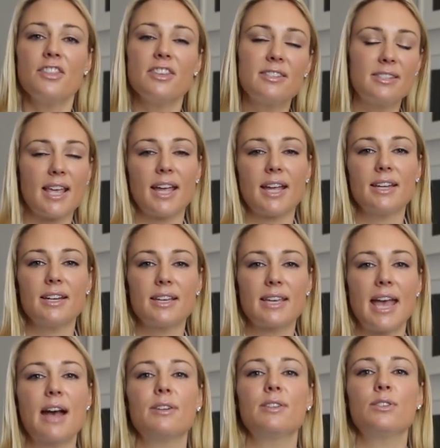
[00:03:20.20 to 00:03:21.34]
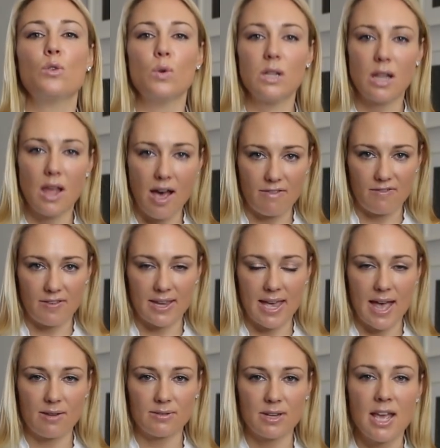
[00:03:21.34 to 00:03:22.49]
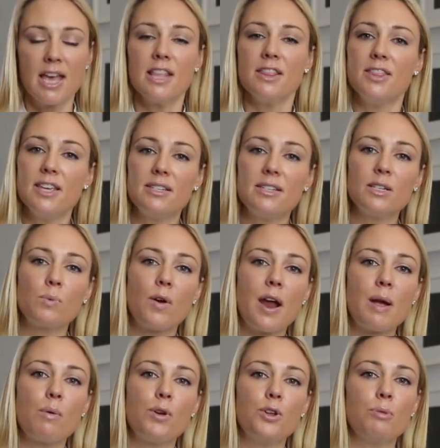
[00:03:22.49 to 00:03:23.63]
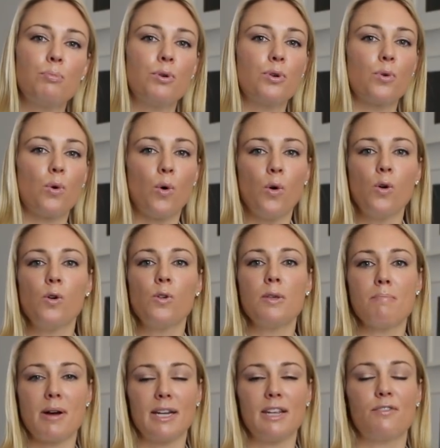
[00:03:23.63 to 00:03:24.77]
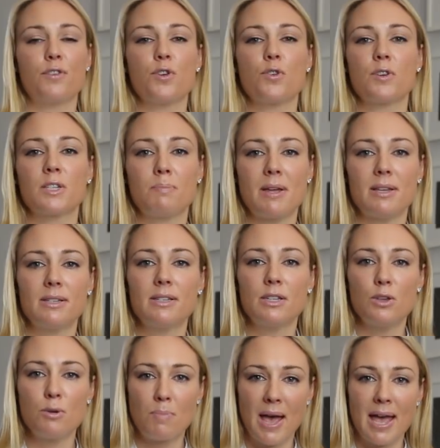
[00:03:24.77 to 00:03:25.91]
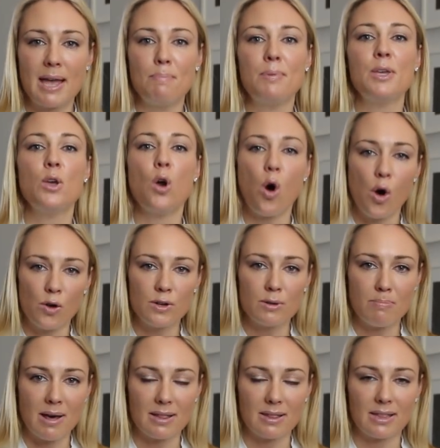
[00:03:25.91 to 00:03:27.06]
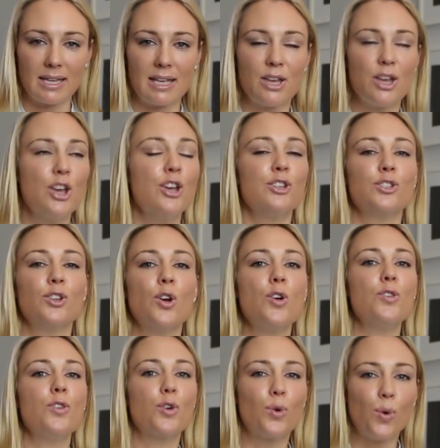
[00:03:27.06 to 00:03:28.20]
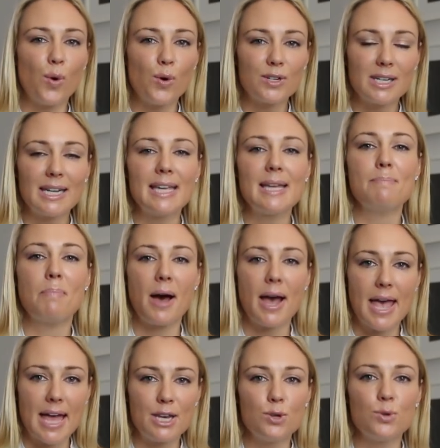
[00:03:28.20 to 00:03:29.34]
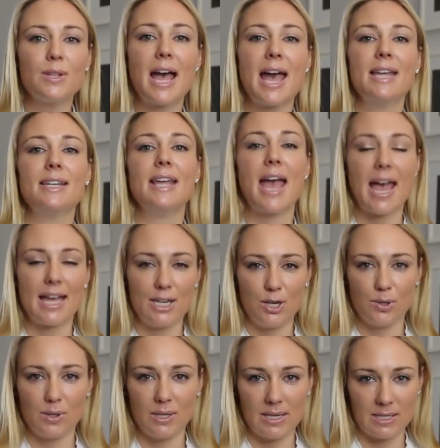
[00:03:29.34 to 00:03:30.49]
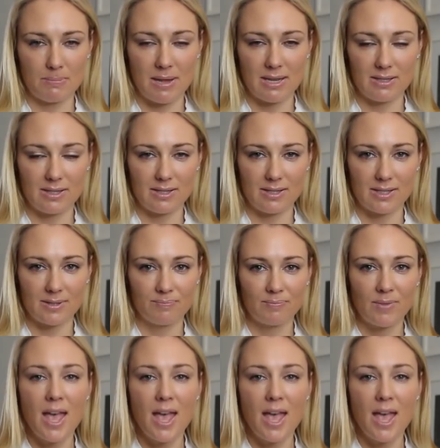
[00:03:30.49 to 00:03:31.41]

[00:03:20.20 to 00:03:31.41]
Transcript: The second account is your life account. This is where I want you to put all the money for your expenses that you pay beyond monthly. So the quarterly, biannual, and annual expenses.